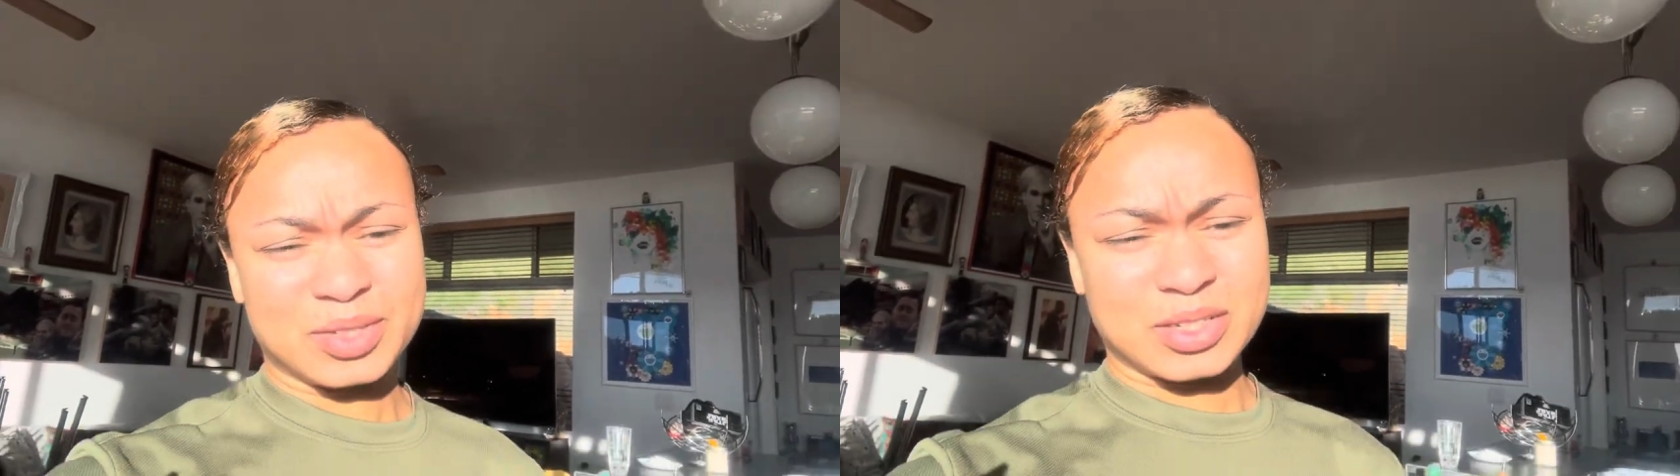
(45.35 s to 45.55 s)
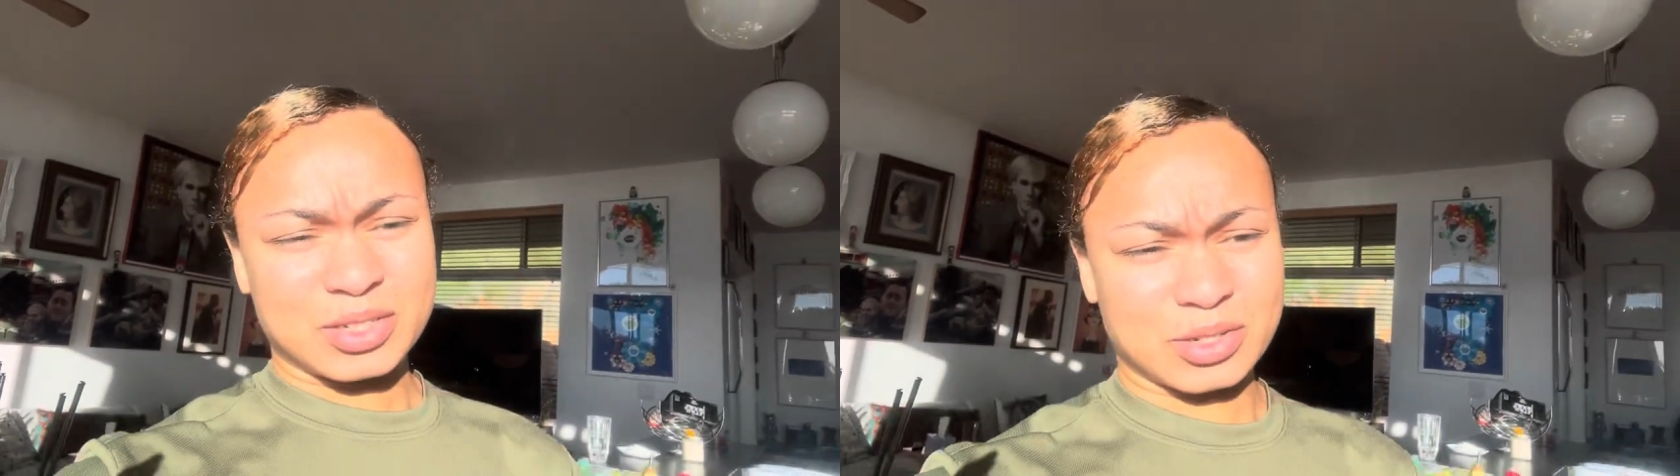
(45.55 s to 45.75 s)

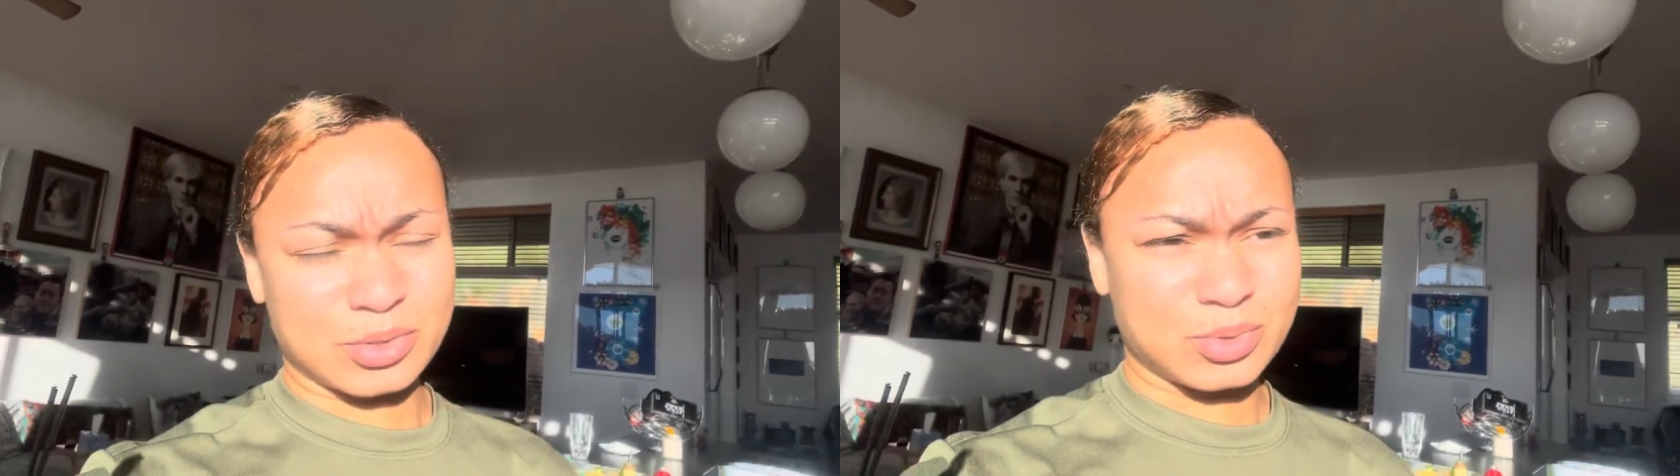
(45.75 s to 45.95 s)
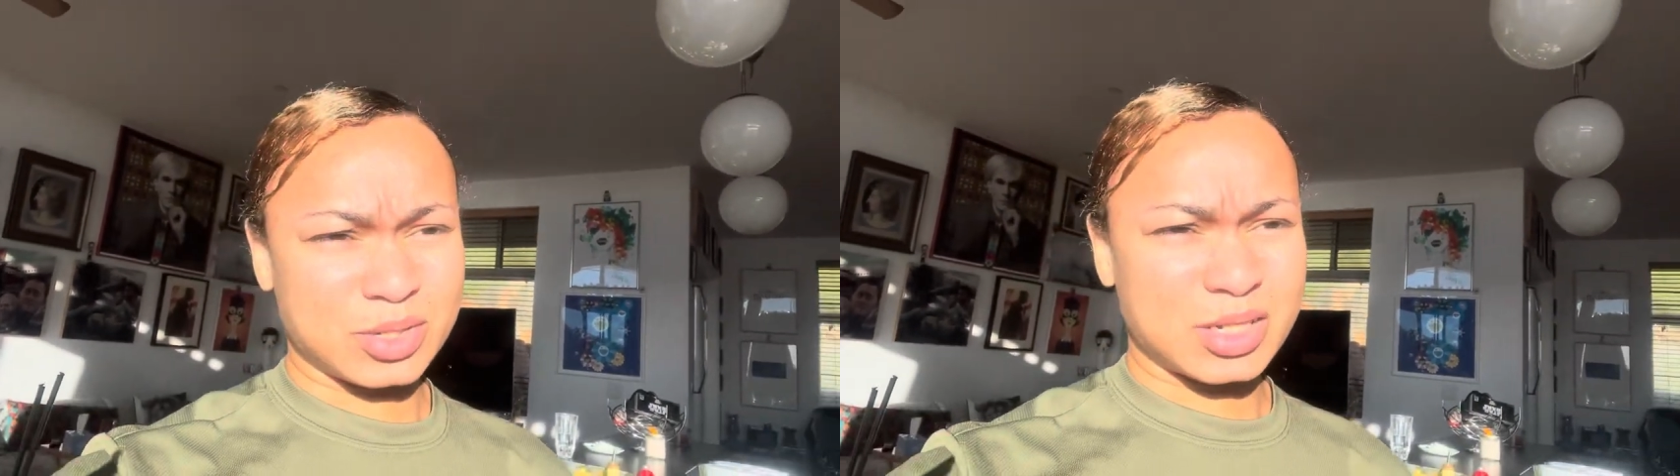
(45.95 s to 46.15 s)
So
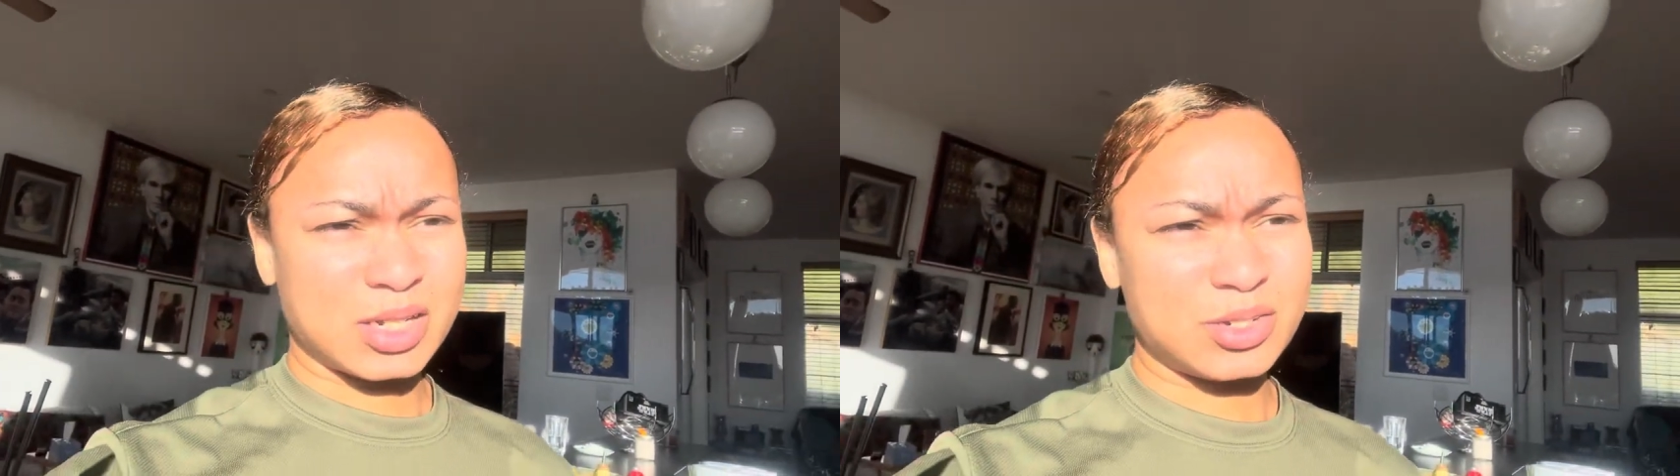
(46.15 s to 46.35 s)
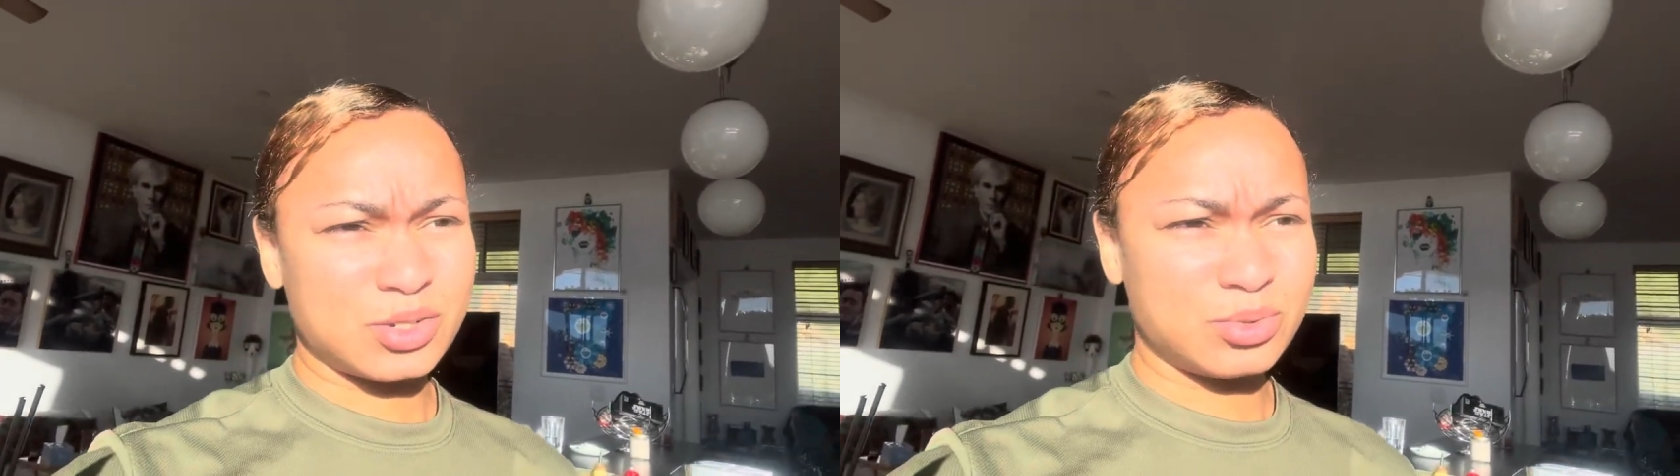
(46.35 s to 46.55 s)
stay
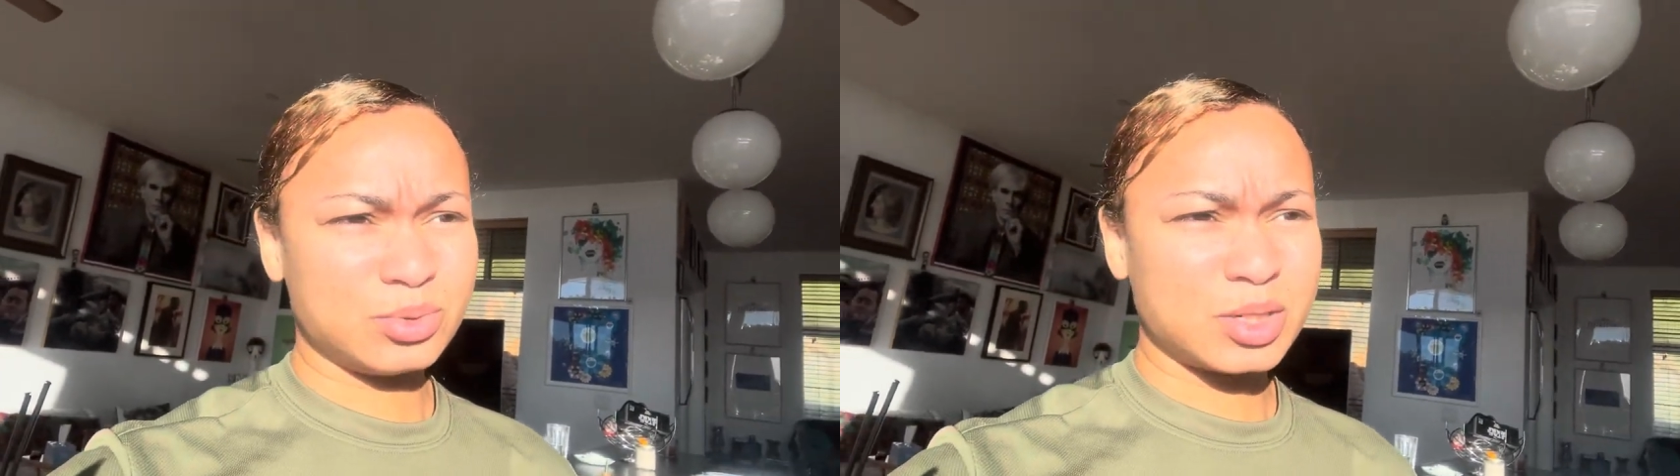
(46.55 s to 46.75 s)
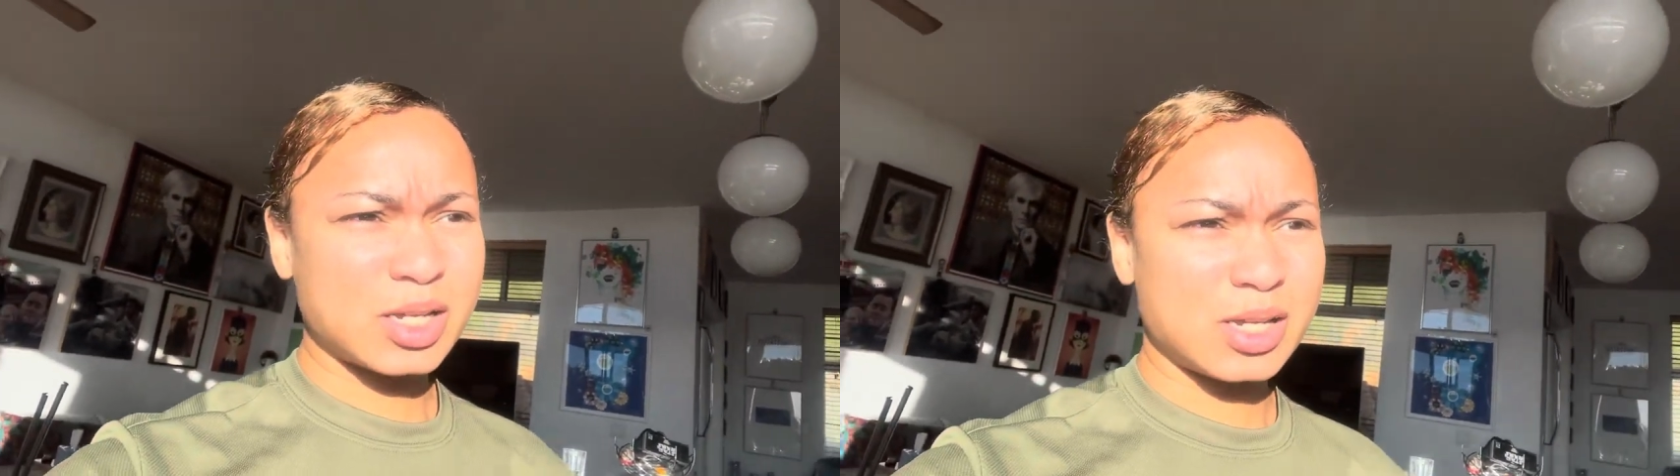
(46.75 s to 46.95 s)

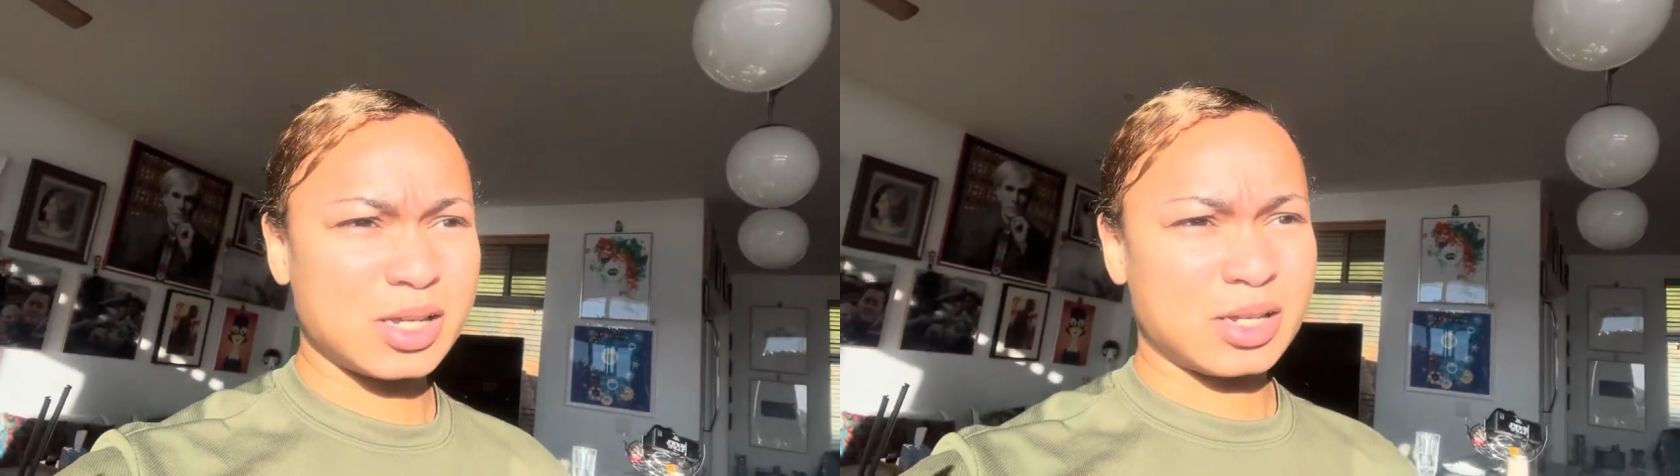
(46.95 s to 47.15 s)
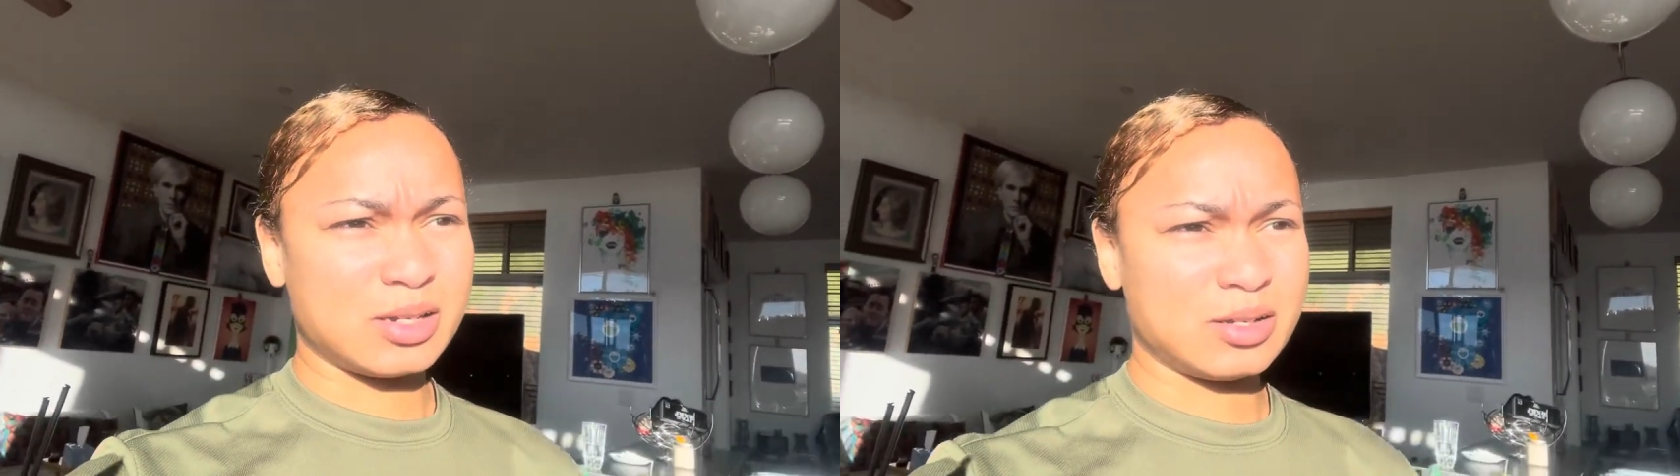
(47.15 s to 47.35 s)
tuned
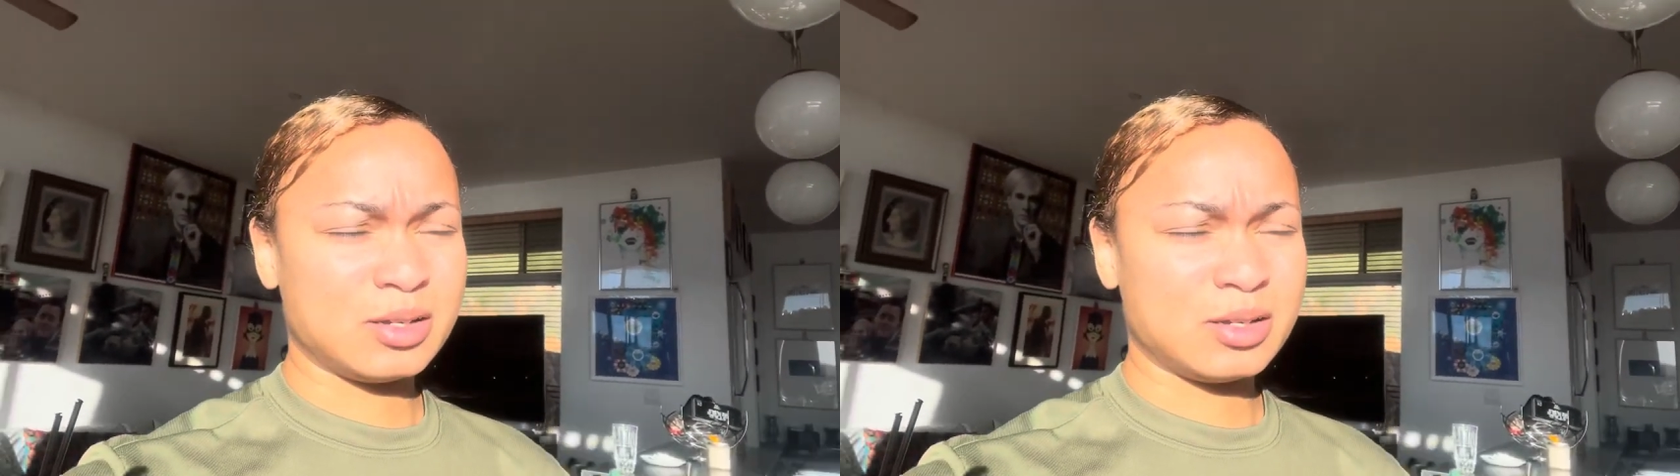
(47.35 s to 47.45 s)
and